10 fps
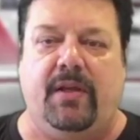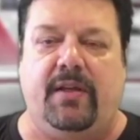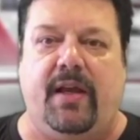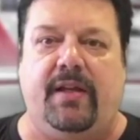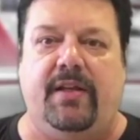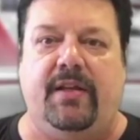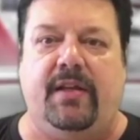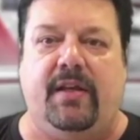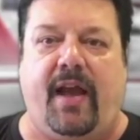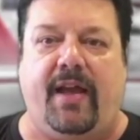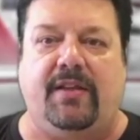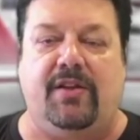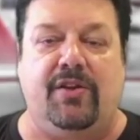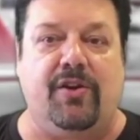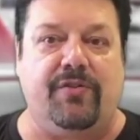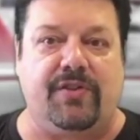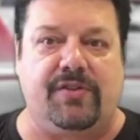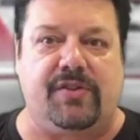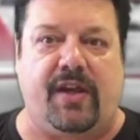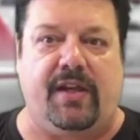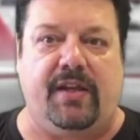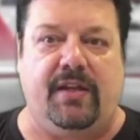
Yet he had the nerve to say,